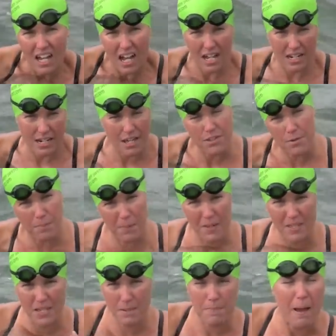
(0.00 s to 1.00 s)
Another
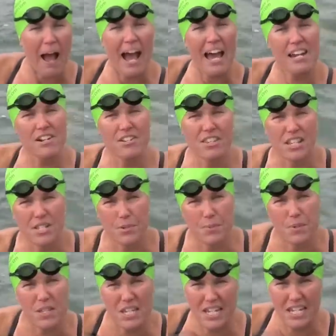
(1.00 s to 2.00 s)
breathing pattern that's
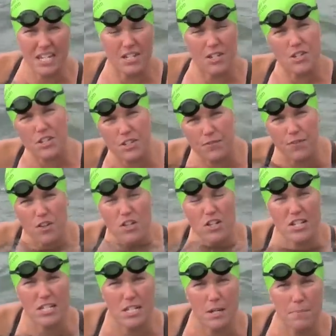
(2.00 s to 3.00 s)
really useful
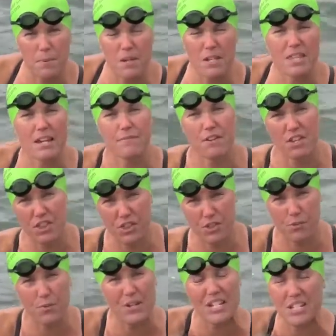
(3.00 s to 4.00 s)
is to breathe every
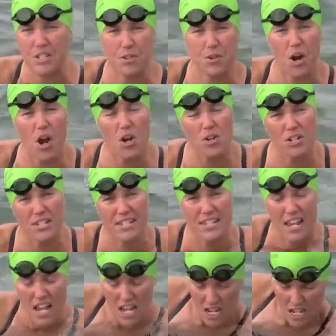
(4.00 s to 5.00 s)
3 strokes